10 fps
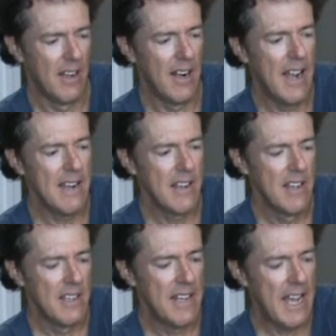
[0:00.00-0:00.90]
Alright,
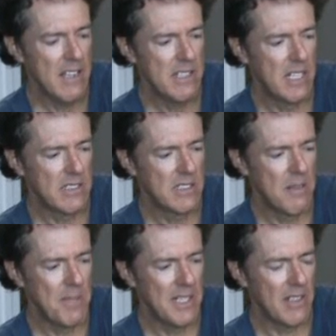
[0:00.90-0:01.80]
now you tell
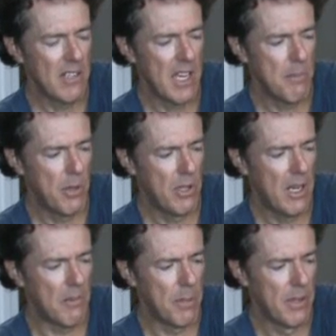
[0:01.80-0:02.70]
somebody, okay, pull
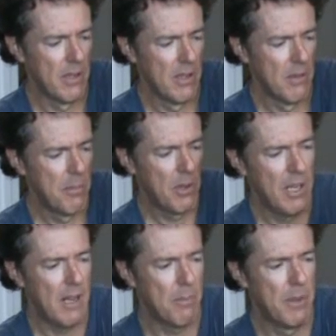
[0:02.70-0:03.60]
up,
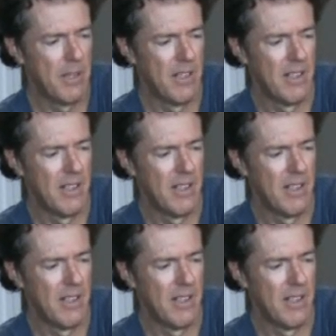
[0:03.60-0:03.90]
pull up,